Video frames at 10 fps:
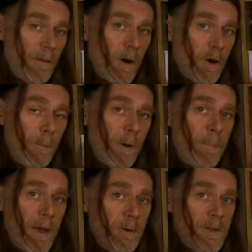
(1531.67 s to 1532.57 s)
I've got a couple of
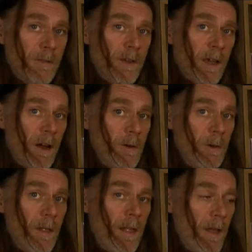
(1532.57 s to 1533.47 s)
builds on the go,
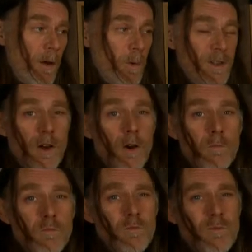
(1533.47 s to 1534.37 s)
which are,
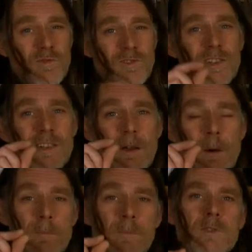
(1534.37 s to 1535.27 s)
you know,
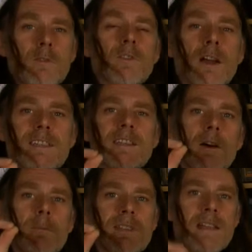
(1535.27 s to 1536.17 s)
I'm sort of
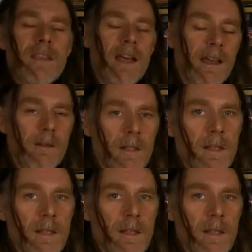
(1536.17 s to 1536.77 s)
99% there.